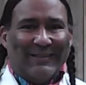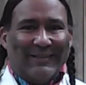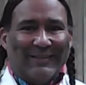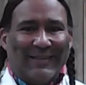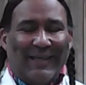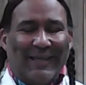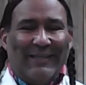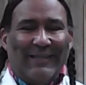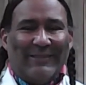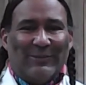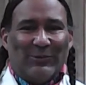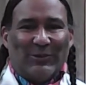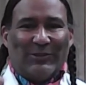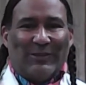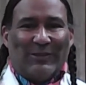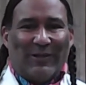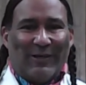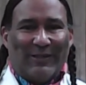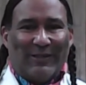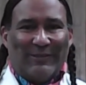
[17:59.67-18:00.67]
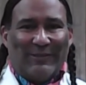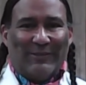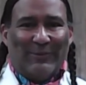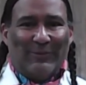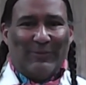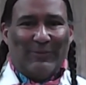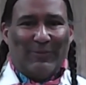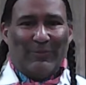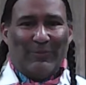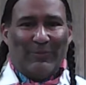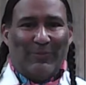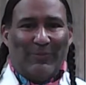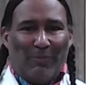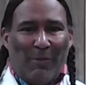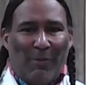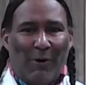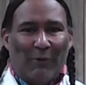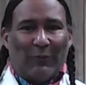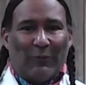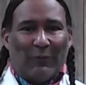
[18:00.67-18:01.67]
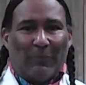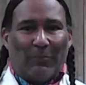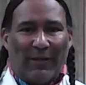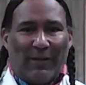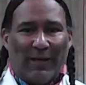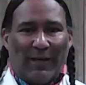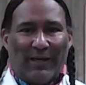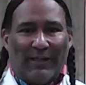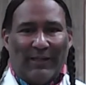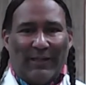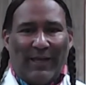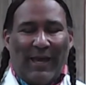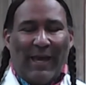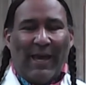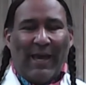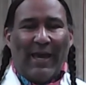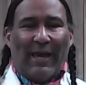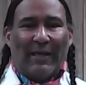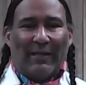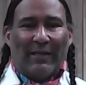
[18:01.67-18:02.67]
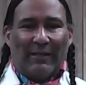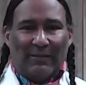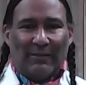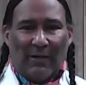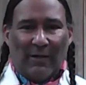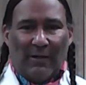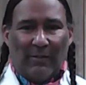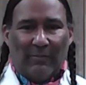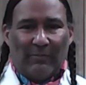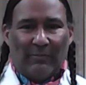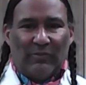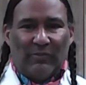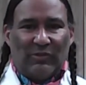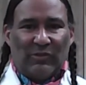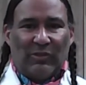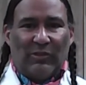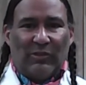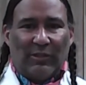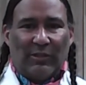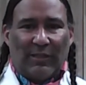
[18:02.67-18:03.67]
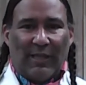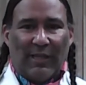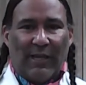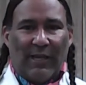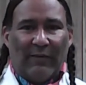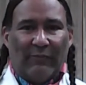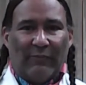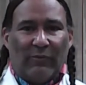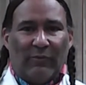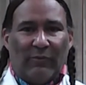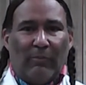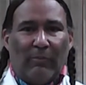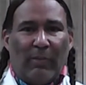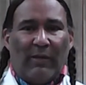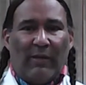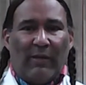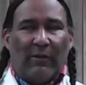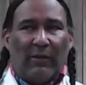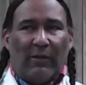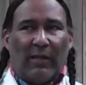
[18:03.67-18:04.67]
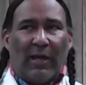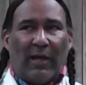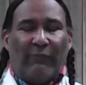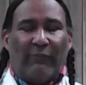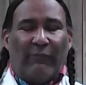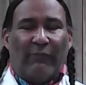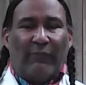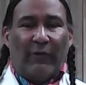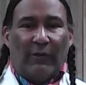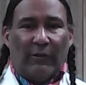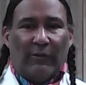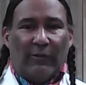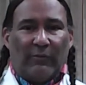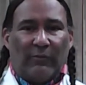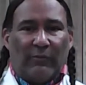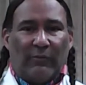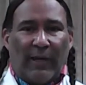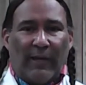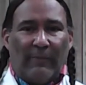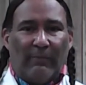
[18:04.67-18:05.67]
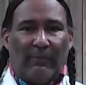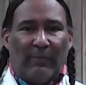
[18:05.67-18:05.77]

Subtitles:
things will start to multiply and add and come to your life to make your life fuller, right?